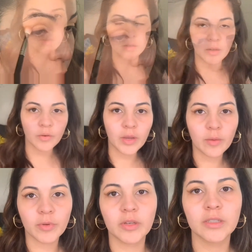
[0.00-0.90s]
Okay,
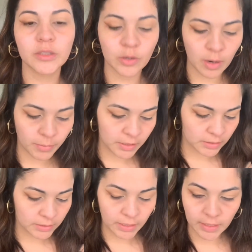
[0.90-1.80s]
beauty, so now I'm gonna
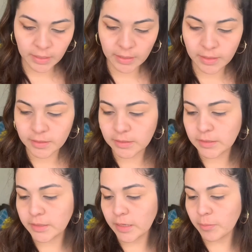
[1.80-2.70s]
take the
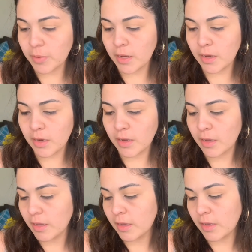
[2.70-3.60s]
Sigma
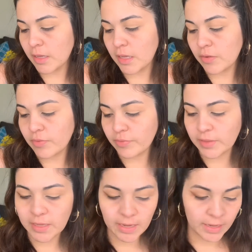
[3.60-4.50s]

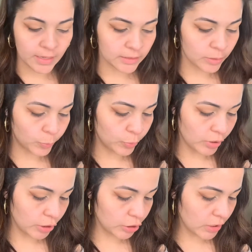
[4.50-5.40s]
E58
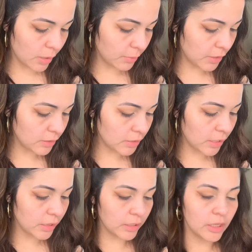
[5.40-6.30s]
brush and I'm gonna
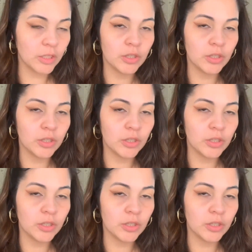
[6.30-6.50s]
take the color